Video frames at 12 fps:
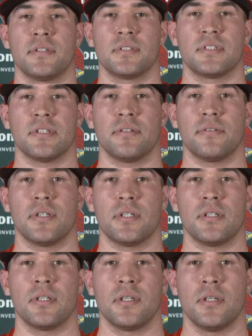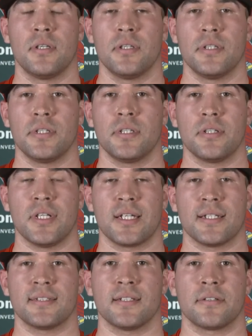So, uh, you know,
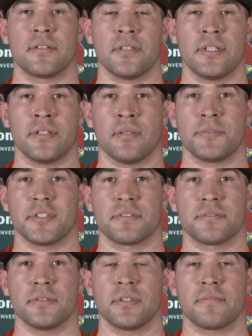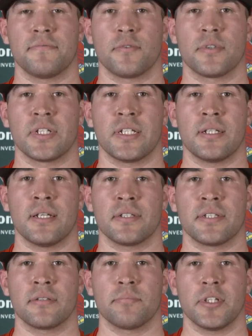like I said earlier, I'm just looking forward to getting
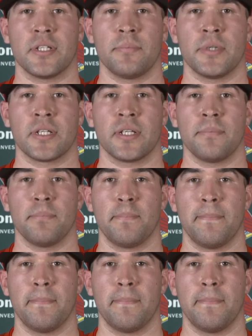out there and playing my game.